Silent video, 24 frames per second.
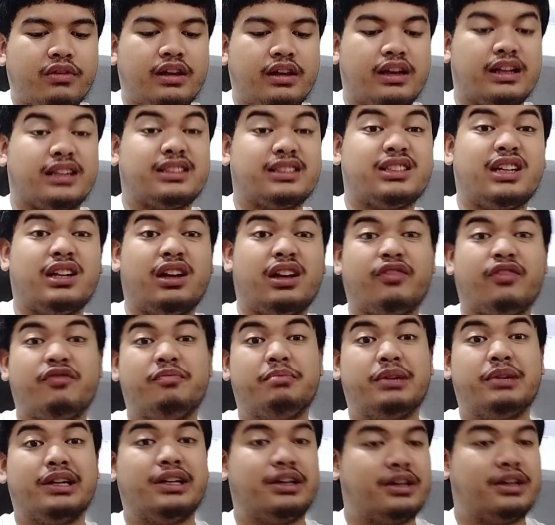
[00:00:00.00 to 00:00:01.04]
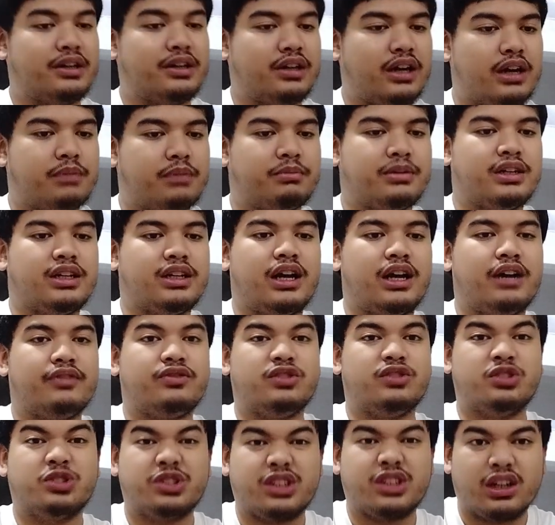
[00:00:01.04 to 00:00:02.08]
Yeah, that's a lot of butter. I'm gonna
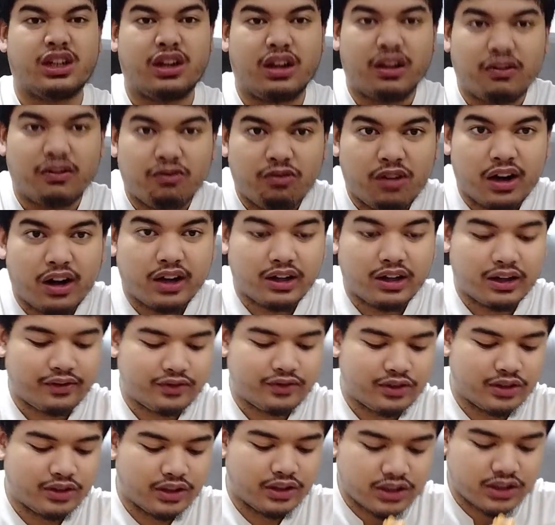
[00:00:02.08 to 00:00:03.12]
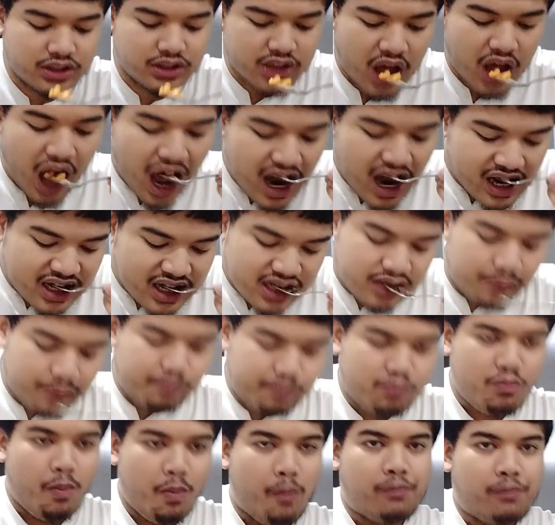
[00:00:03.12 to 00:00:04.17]
have to drink a lot of water after this
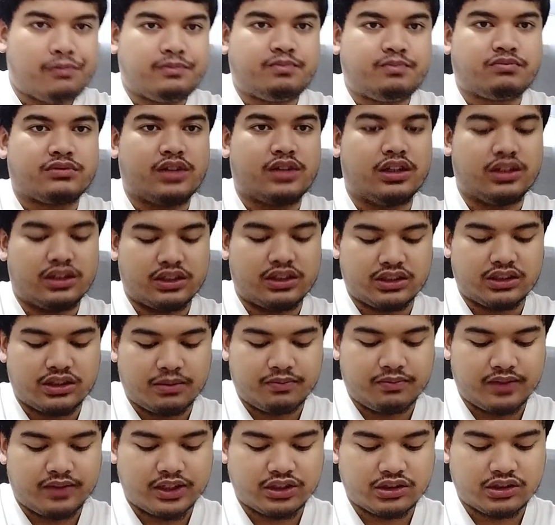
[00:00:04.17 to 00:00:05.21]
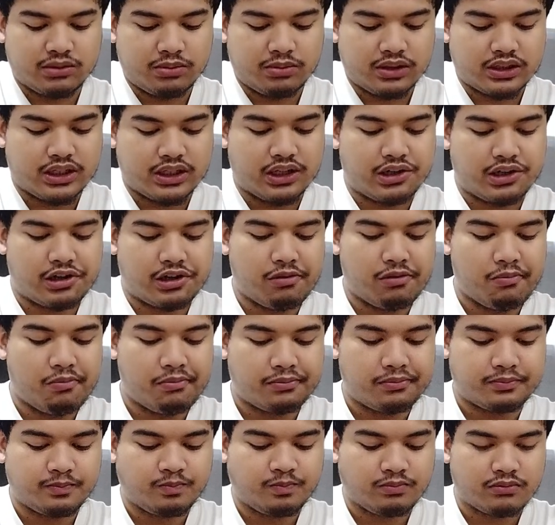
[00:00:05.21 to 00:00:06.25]
and eat some vegetables later.
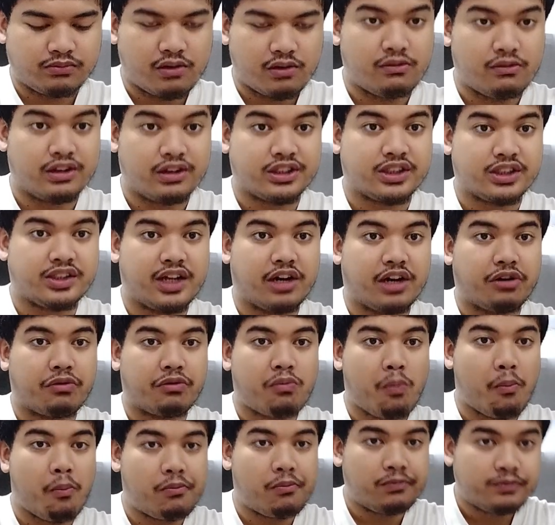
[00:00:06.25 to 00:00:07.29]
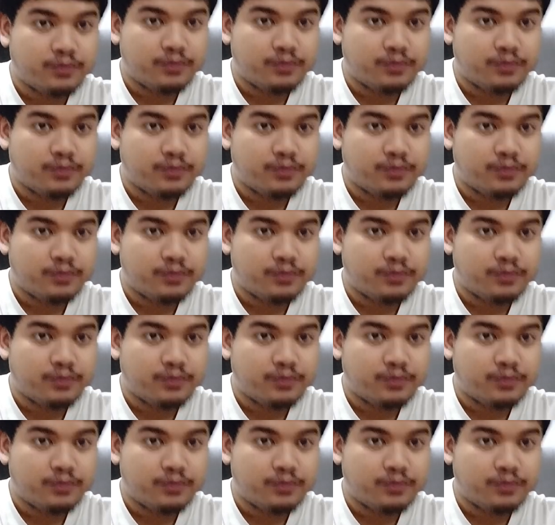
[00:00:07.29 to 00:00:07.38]
Wash it down.